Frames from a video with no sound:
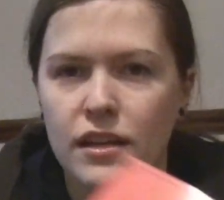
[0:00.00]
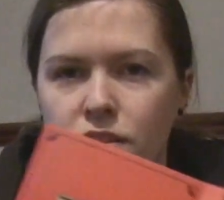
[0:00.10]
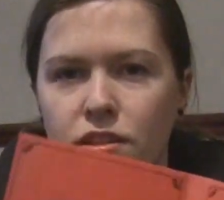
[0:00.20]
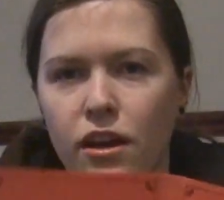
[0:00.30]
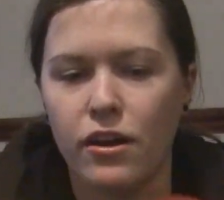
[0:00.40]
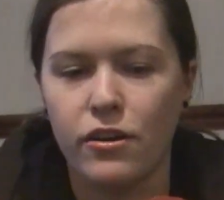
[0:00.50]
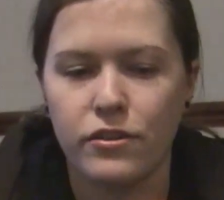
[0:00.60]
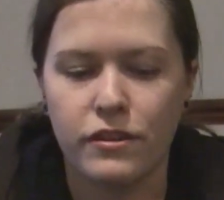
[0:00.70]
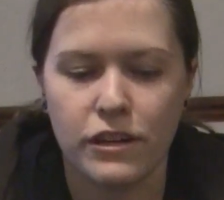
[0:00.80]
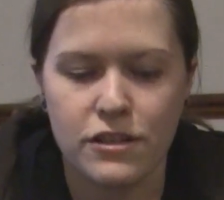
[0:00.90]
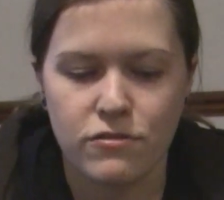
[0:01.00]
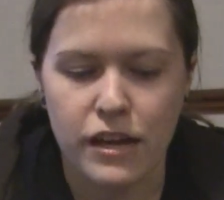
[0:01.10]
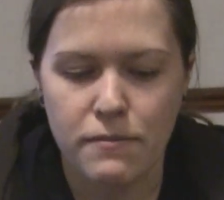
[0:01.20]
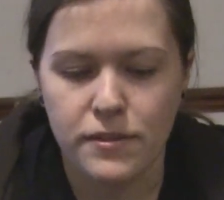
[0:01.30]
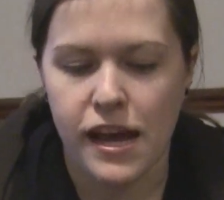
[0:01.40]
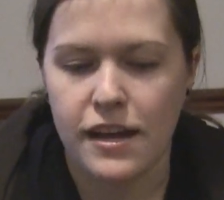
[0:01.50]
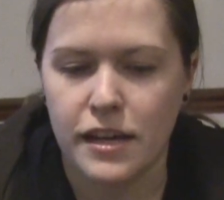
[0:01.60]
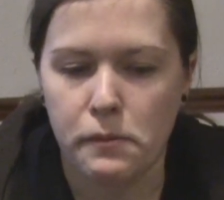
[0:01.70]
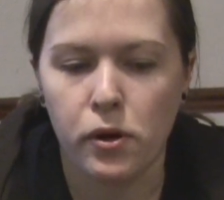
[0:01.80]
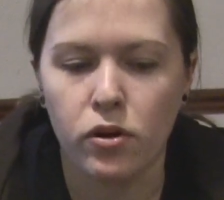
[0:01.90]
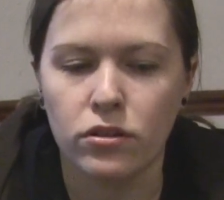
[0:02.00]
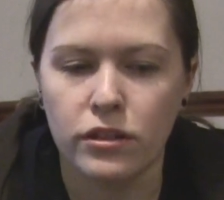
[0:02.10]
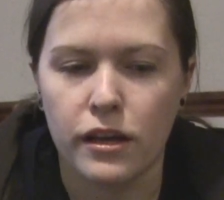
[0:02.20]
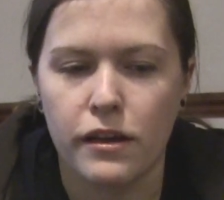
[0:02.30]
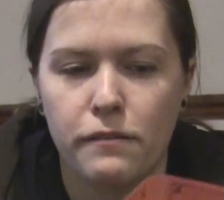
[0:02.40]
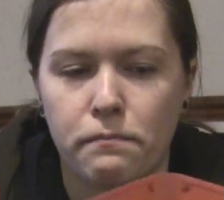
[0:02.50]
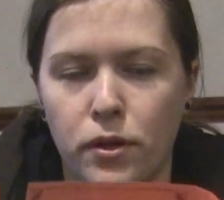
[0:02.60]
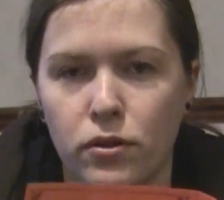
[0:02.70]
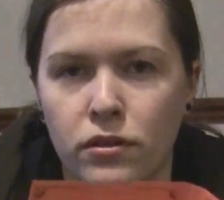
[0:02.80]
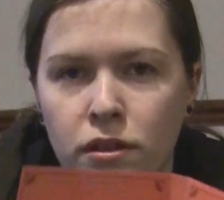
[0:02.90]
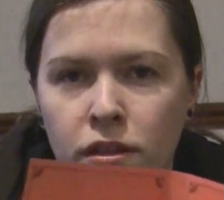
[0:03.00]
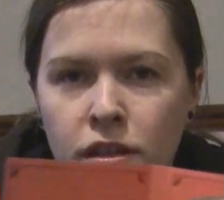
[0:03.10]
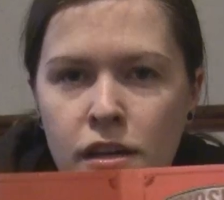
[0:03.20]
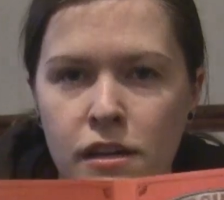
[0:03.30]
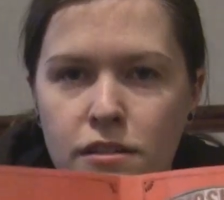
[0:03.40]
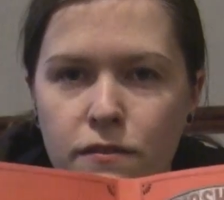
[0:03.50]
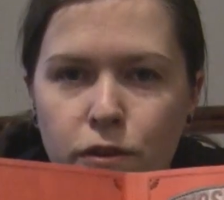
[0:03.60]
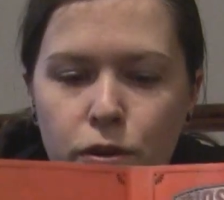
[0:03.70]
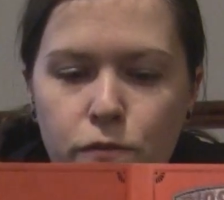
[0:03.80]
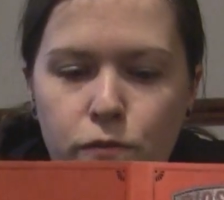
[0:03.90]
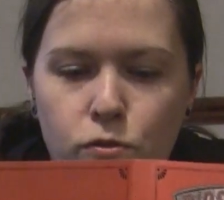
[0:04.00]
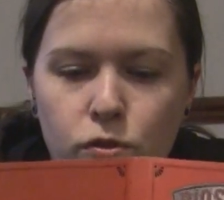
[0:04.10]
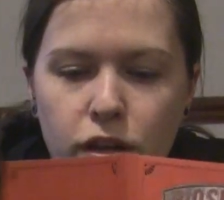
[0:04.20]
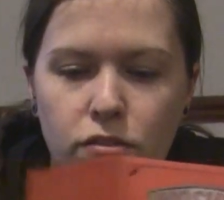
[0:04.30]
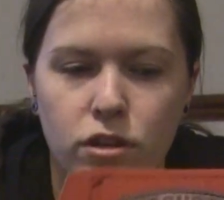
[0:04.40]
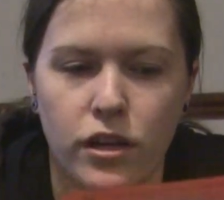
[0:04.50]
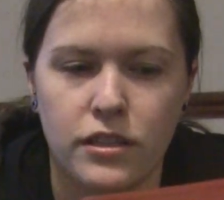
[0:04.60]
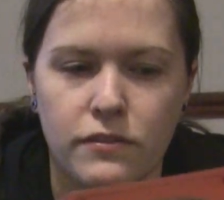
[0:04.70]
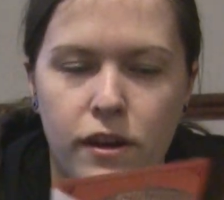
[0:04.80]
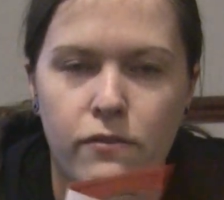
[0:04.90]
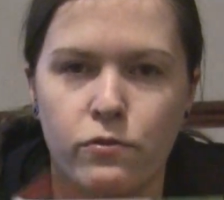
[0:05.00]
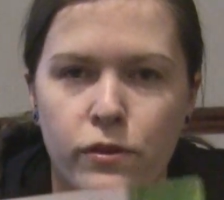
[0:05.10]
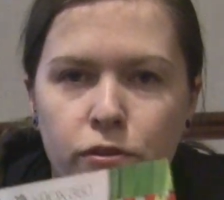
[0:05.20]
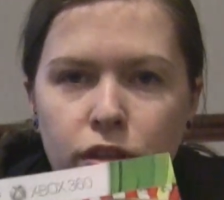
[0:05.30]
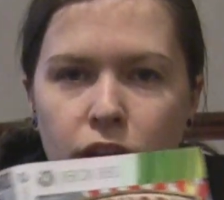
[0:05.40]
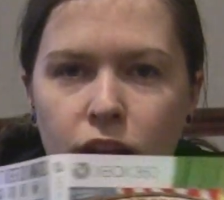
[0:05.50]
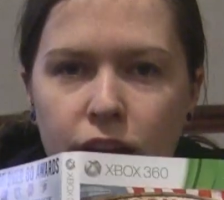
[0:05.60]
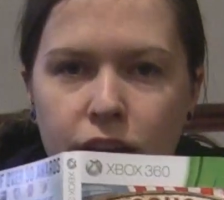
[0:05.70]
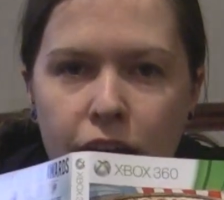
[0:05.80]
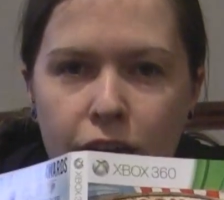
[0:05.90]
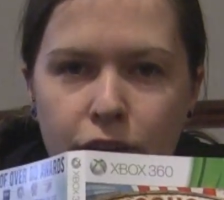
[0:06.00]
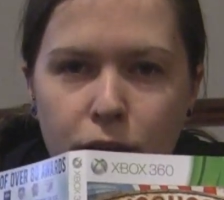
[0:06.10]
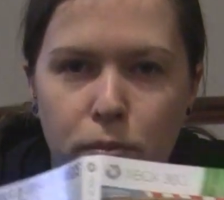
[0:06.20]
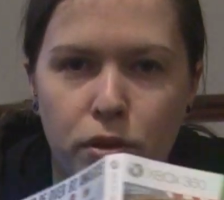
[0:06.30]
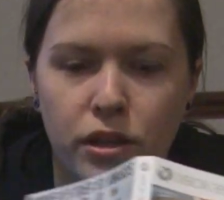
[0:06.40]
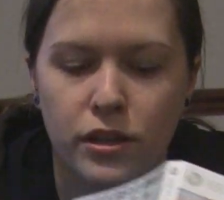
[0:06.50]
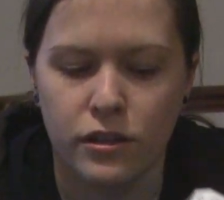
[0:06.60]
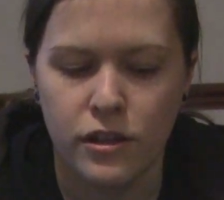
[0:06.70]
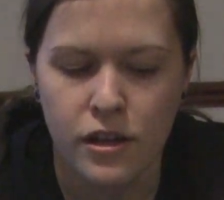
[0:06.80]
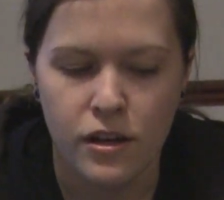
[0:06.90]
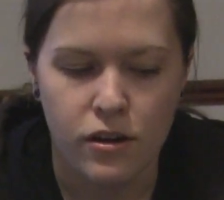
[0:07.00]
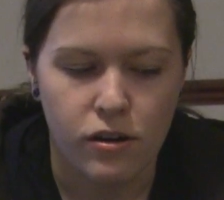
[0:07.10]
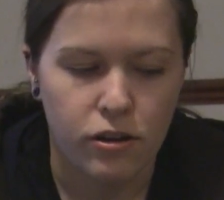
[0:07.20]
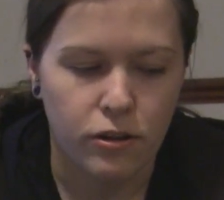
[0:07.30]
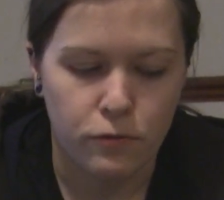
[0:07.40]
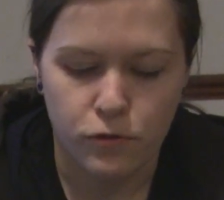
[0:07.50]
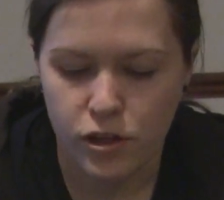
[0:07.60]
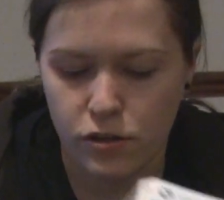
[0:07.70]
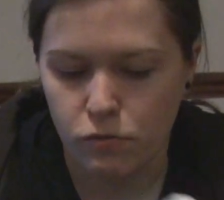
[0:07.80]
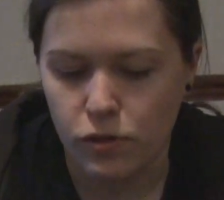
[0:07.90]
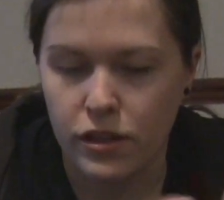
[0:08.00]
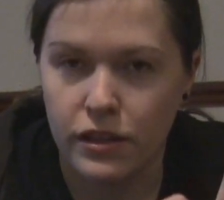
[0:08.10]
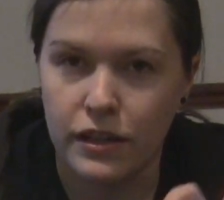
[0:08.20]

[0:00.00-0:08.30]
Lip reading: So Irrational Games had a poll on their blog to vote for an alternative cover for if you didn't like having Booker on the front with